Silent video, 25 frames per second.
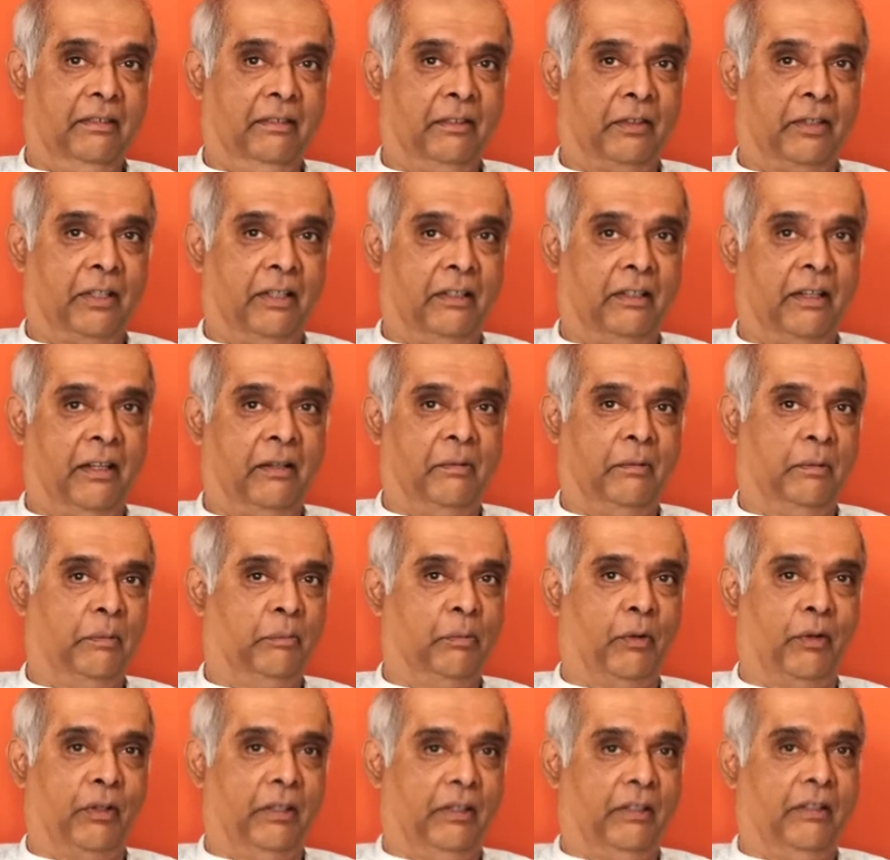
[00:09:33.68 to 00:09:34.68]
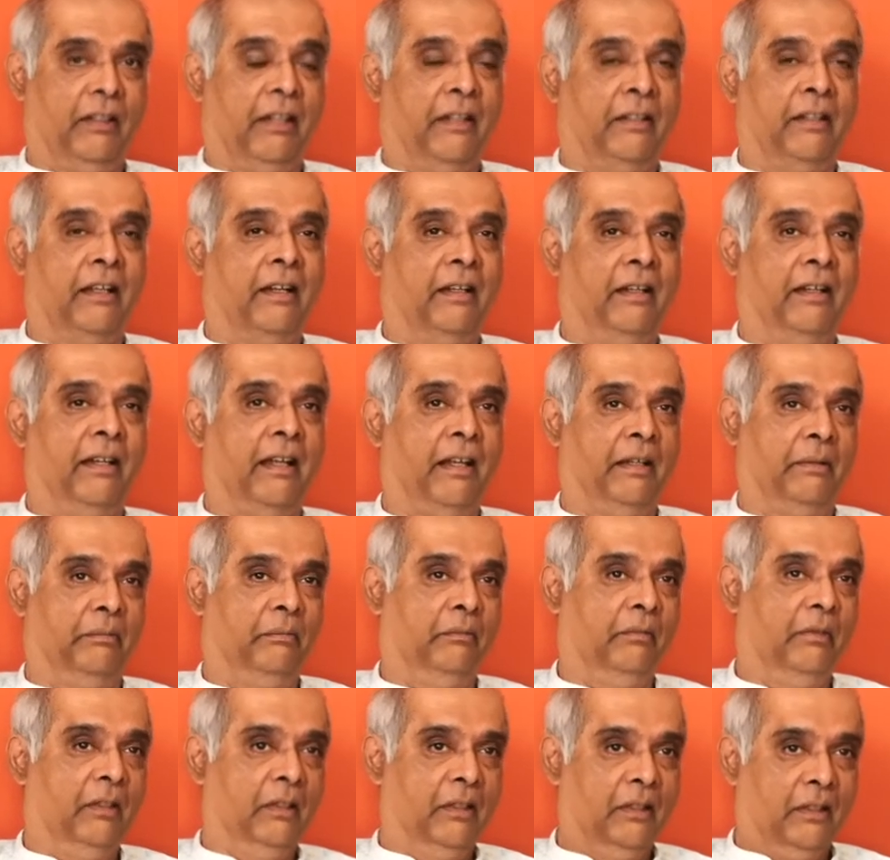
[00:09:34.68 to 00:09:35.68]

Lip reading: Okay. Nariman Point at that time